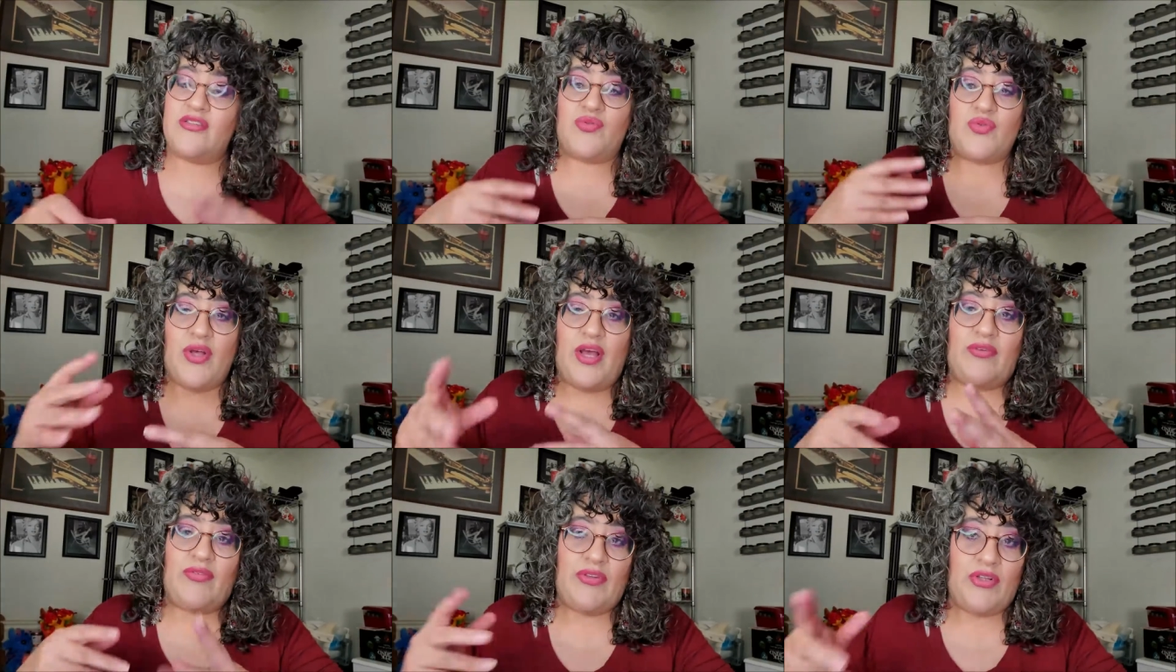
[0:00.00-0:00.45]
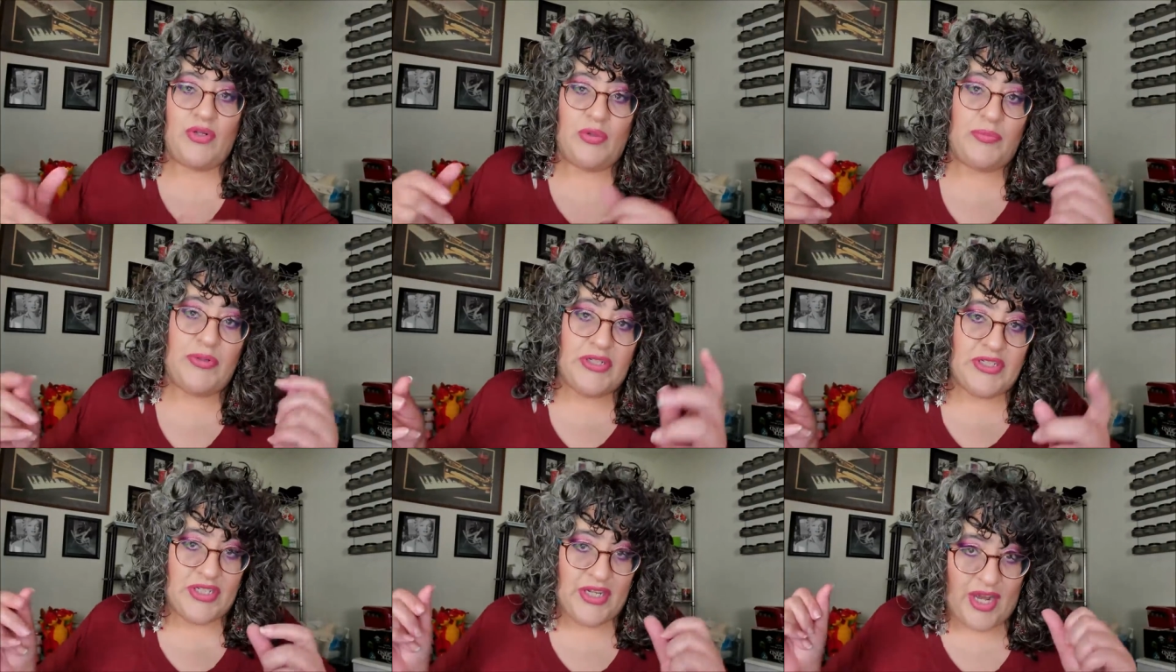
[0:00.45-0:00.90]
this will have a little
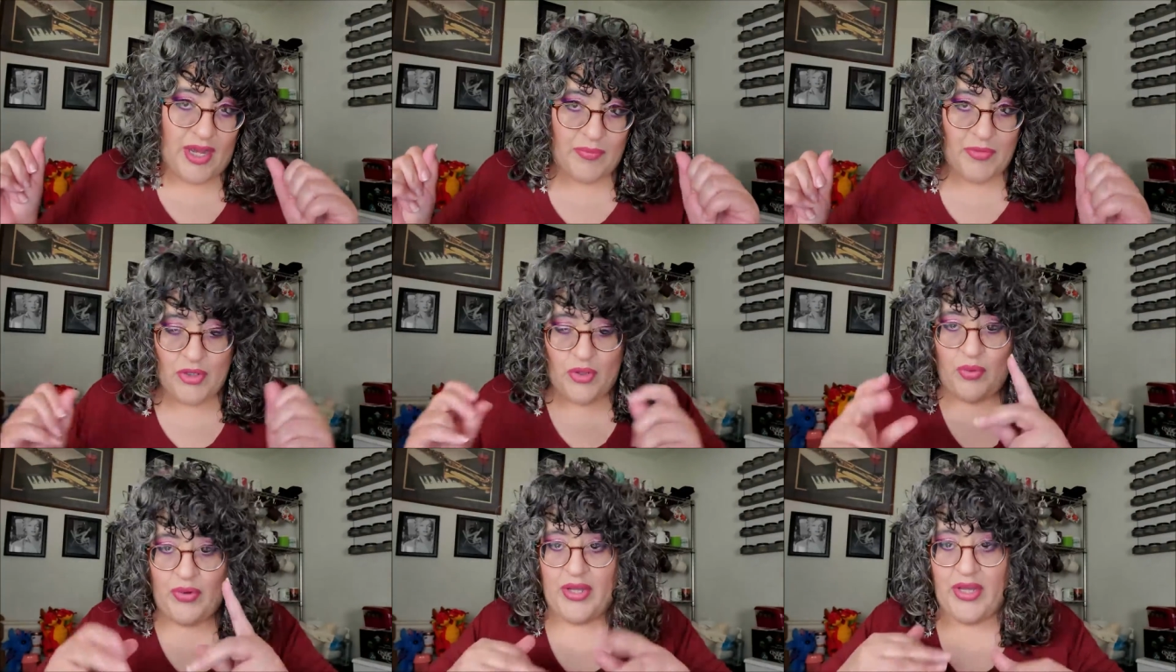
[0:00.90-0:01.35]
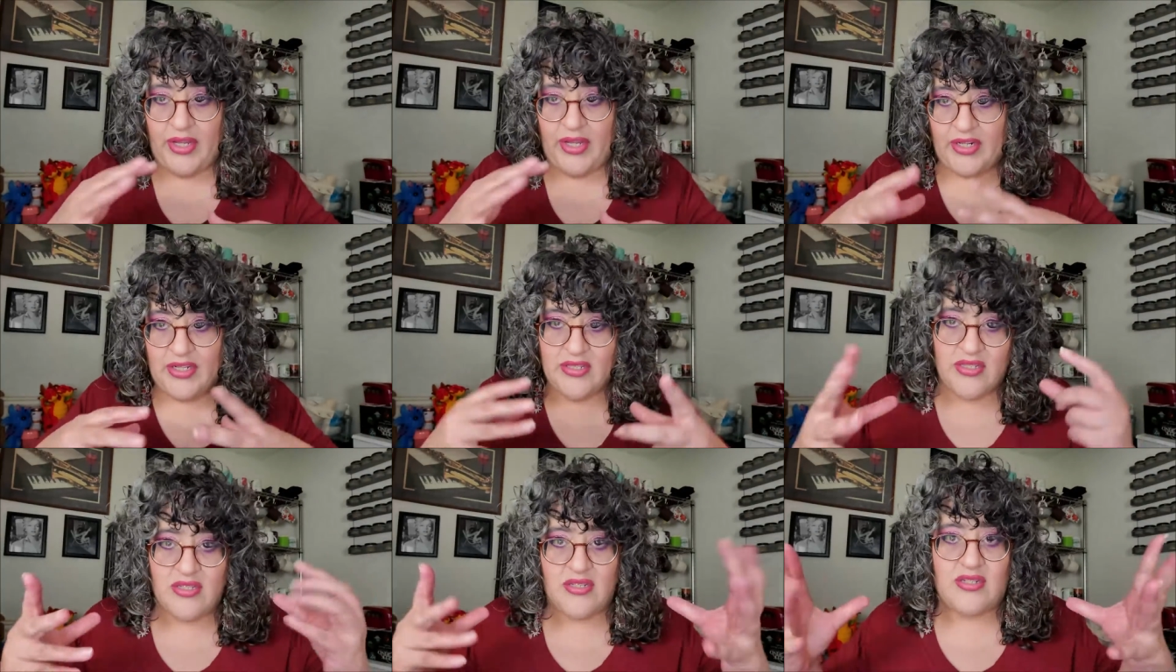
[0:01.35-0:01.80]
bit of time to go ahead
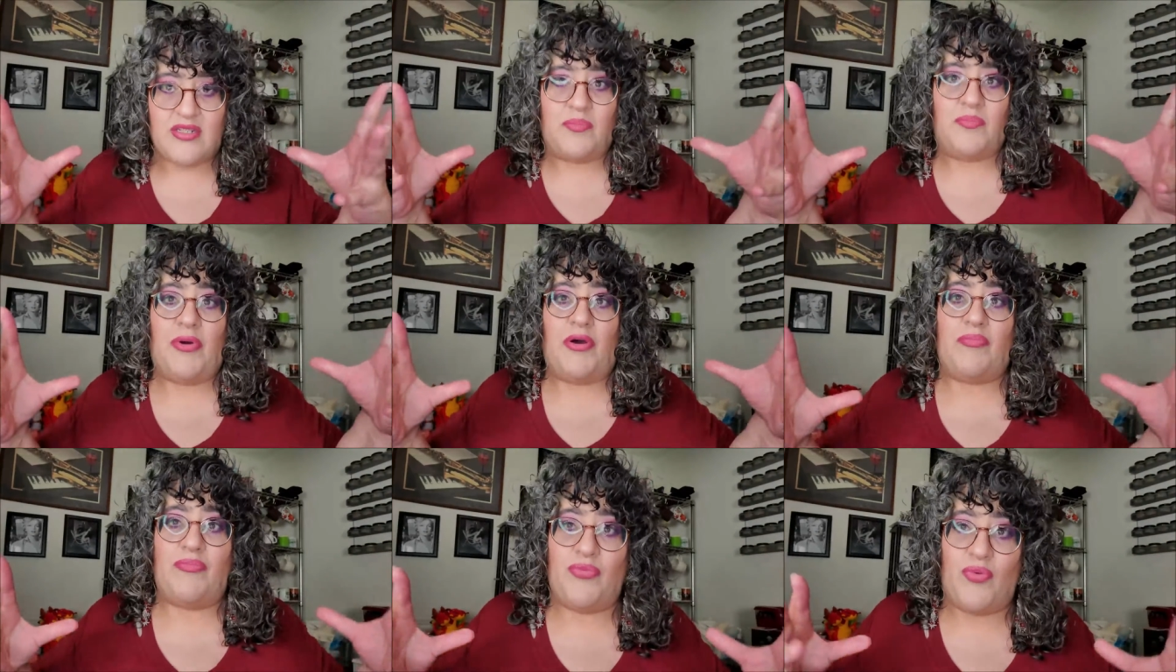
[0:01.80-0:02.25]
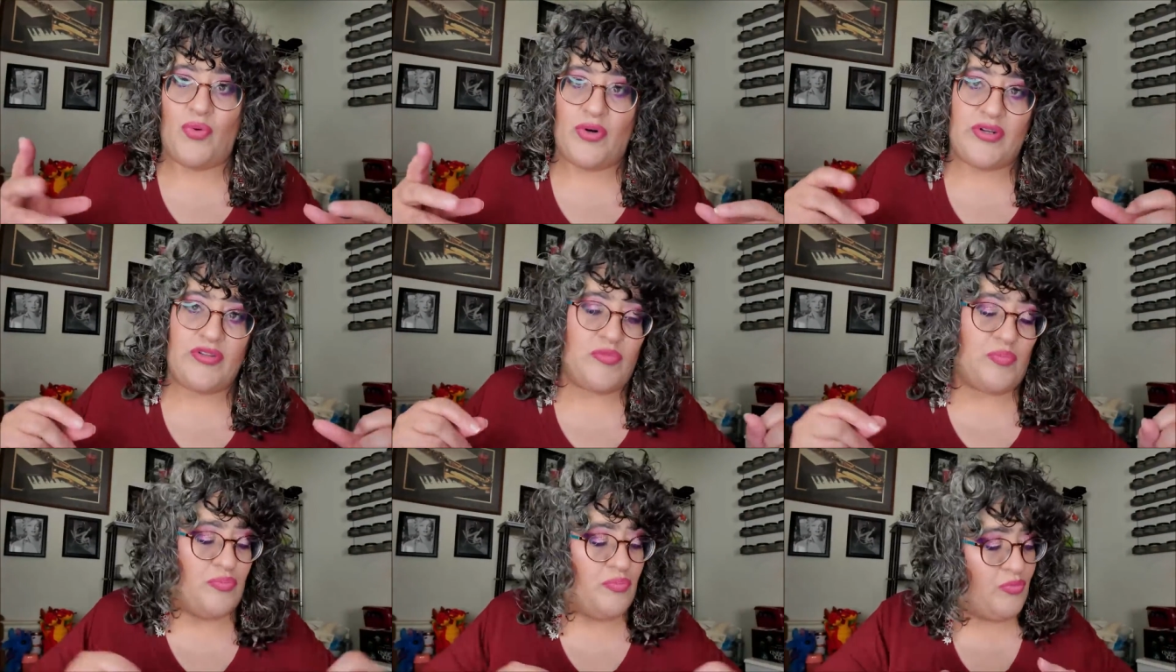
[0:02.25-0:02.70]
and steep up for
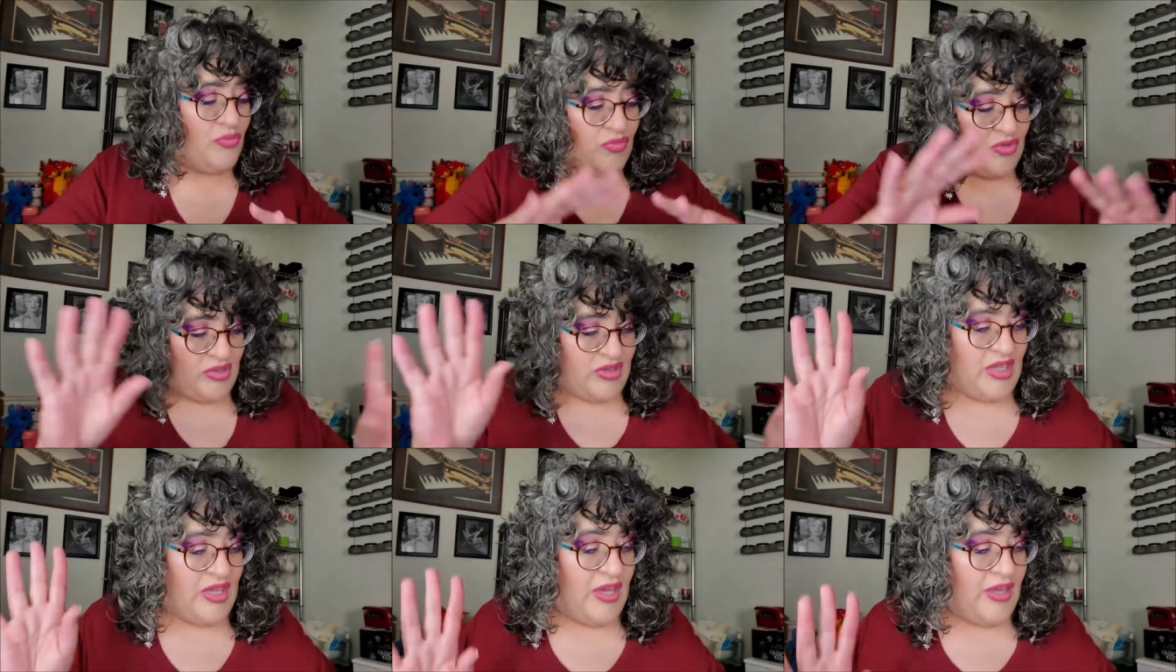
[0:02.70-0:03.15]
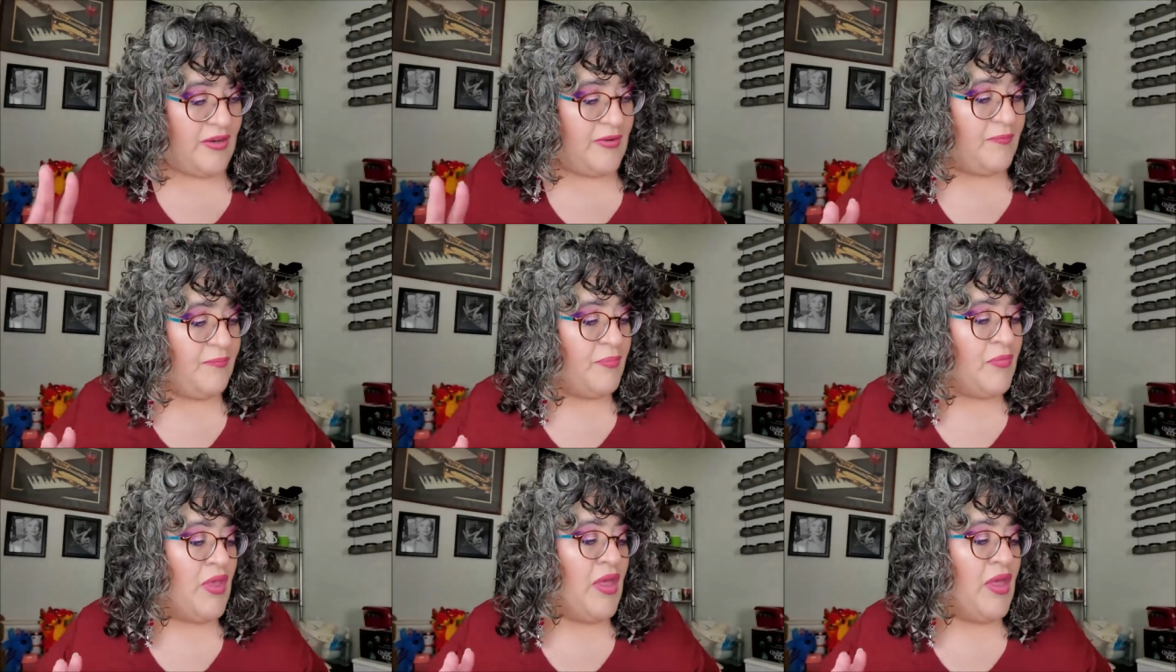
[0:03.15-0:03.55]
us to the end.